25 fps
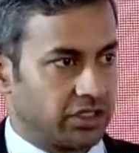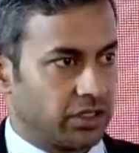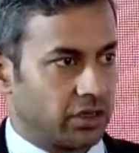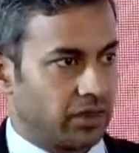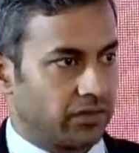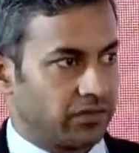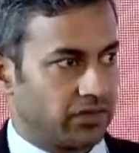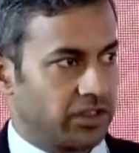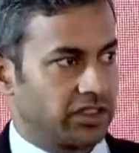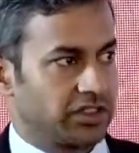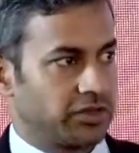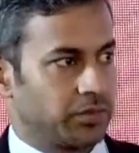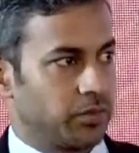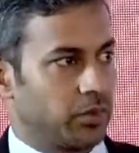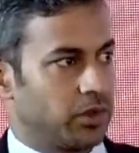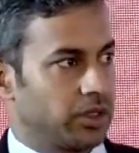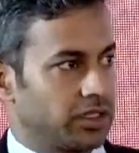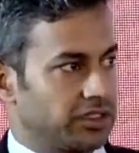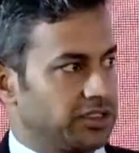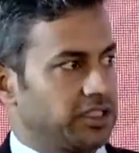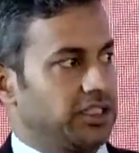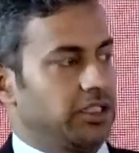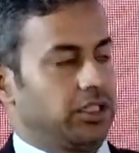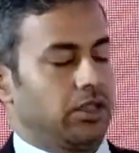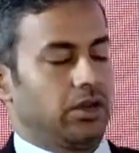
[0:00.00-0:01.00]
of this
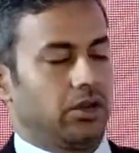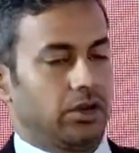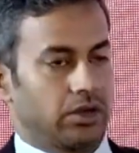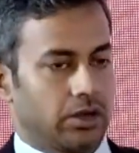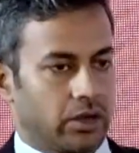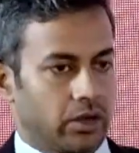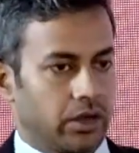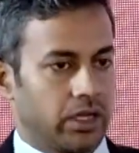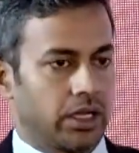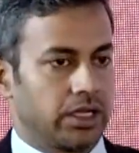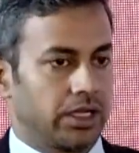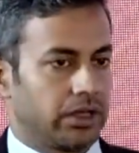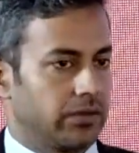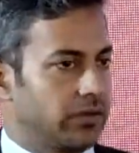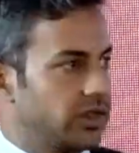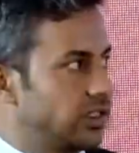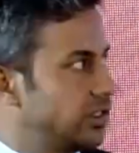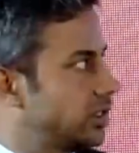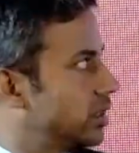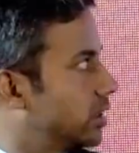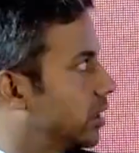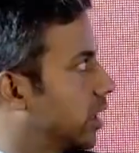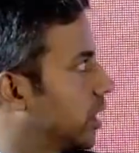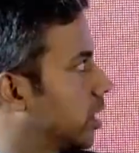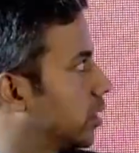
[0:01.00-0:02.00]
policy or
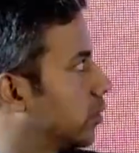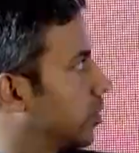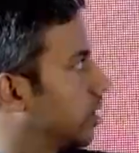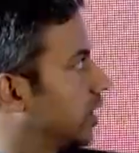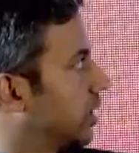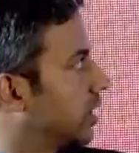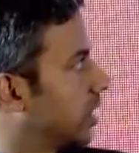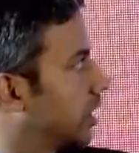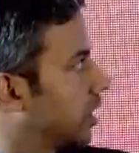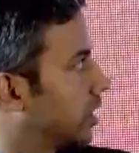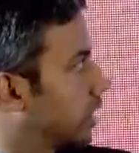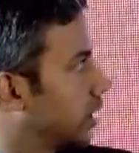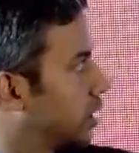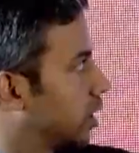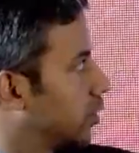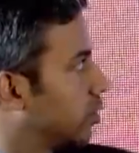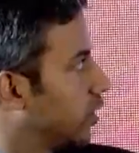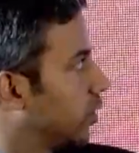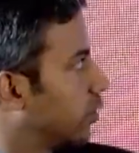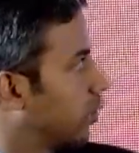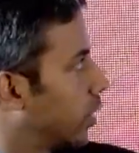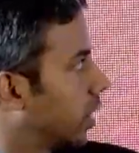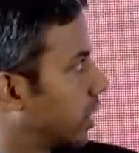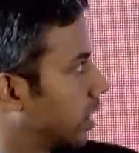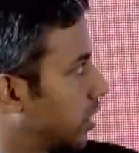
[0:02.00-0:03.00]
intervention has been that there's
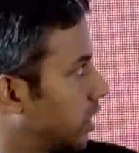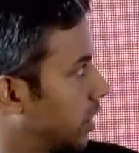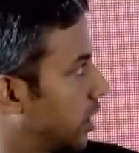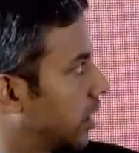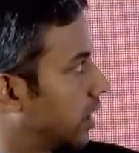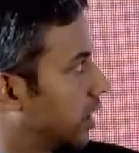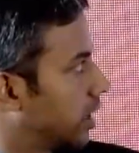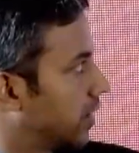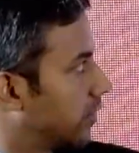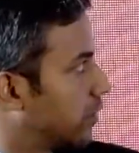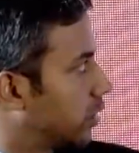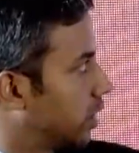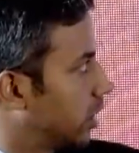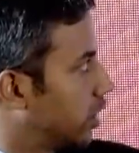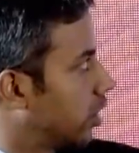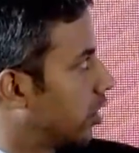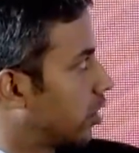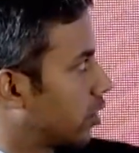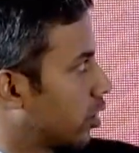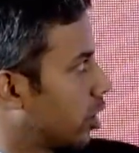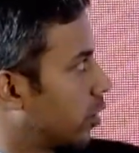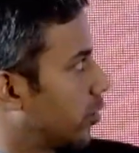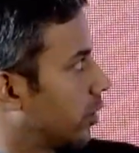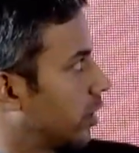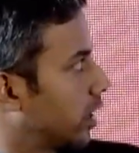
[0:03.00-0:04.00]
been one CEFC or
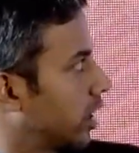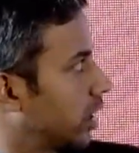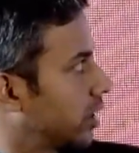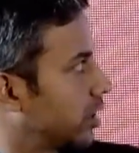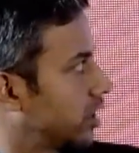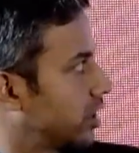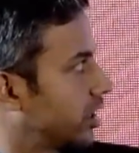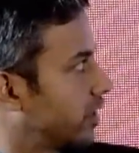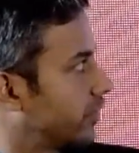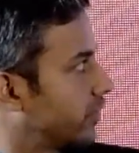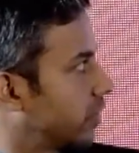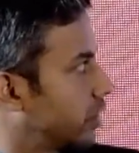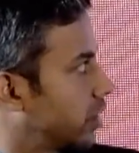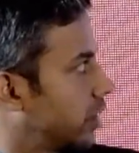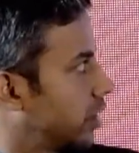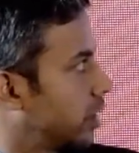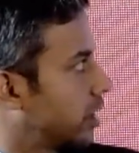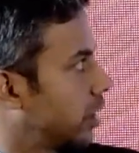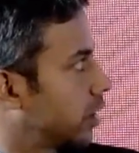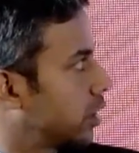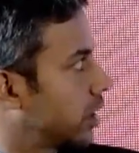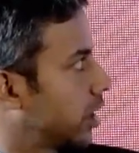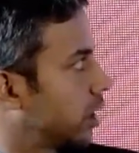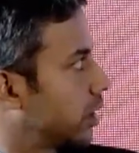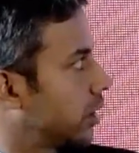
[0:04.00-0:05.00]
Common Engineering Facility
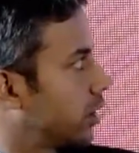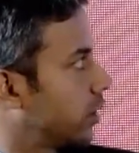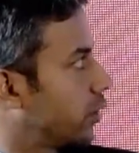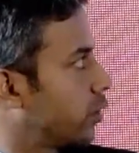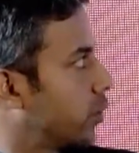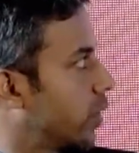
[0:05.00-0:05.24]
Center,